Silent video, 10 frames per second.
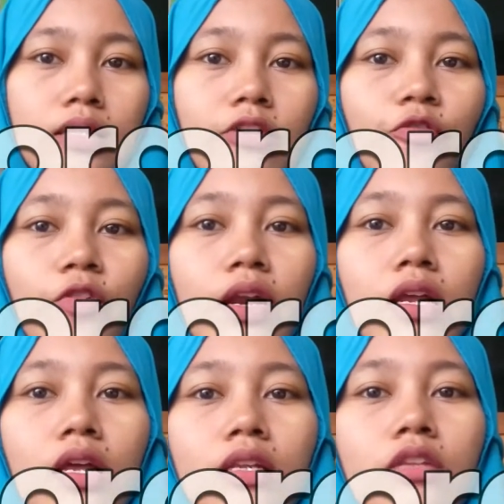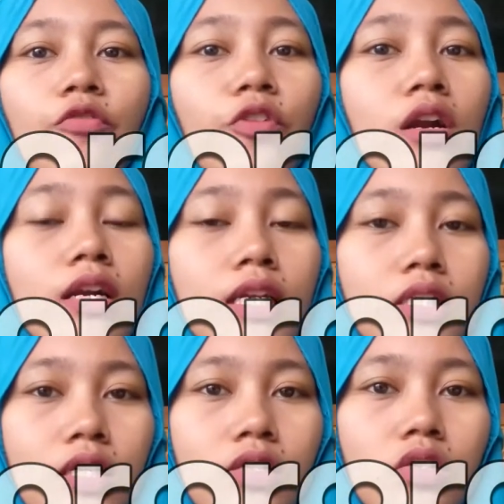the front
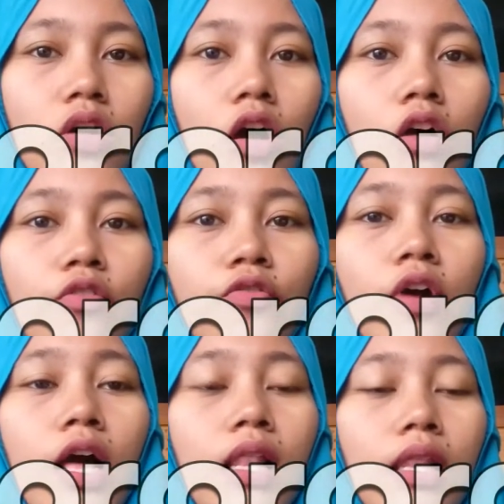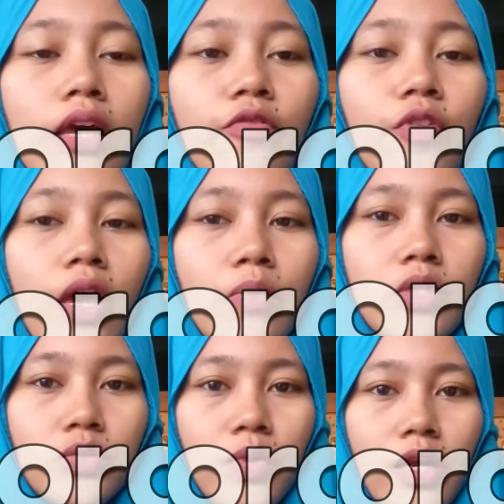regions of left
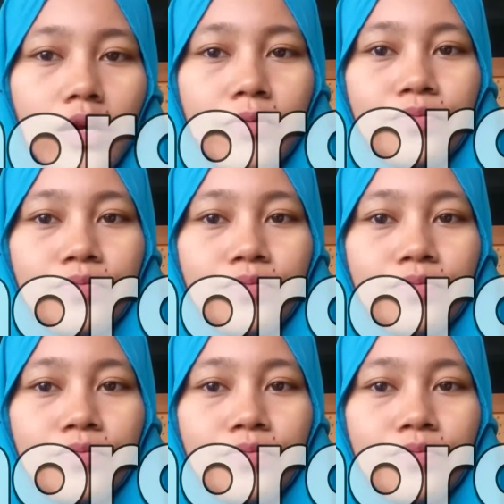hemisphere.